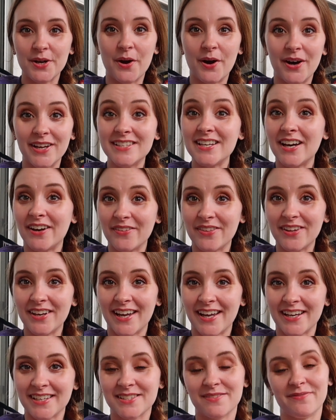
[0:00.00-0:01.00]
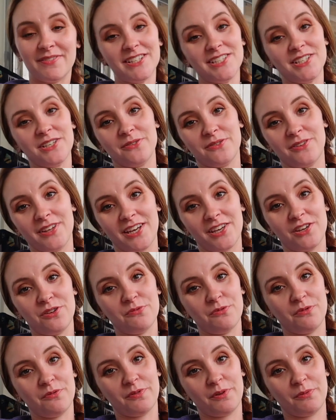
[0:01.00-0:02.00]
so until the next video thank
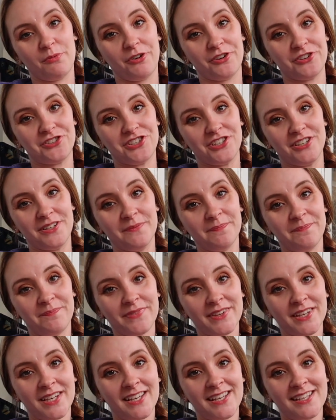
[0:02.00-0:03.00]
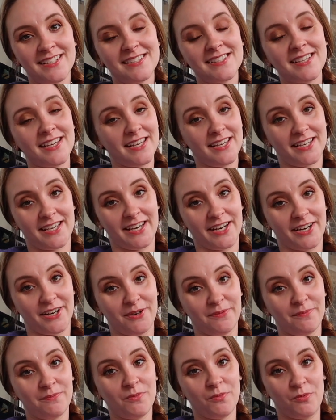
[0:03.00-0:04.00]
you all for watching take
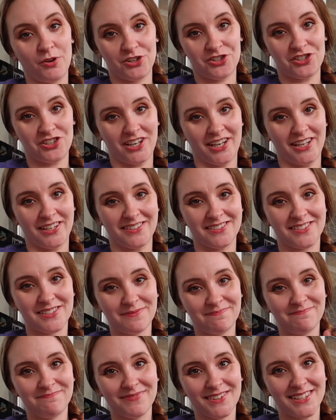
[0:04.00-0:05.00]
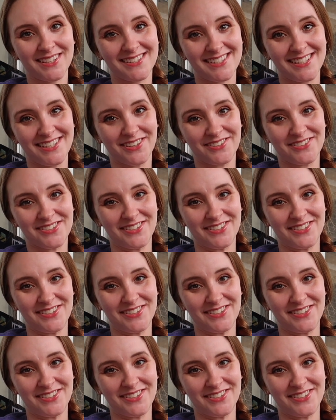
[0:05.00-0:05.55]
care wash your hands and see you all